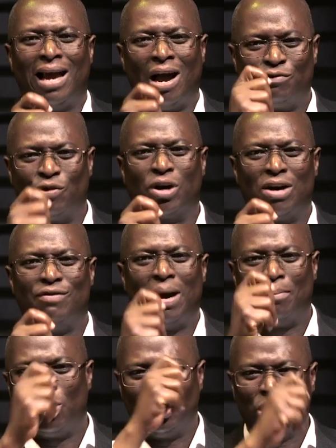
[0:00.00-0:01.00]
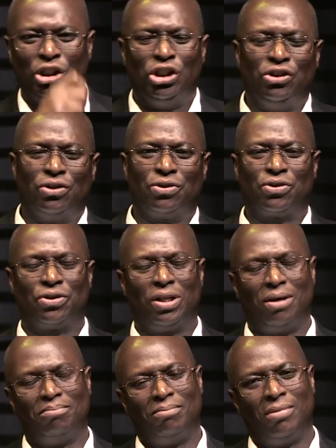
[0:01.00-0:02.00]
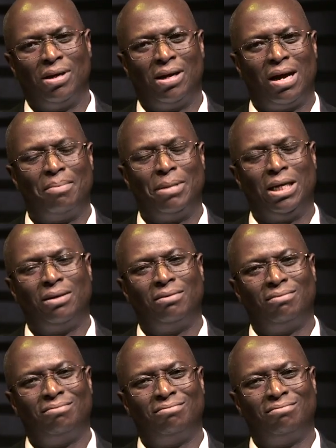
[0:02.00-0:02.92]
and forevermore in Jesus' name. Amen.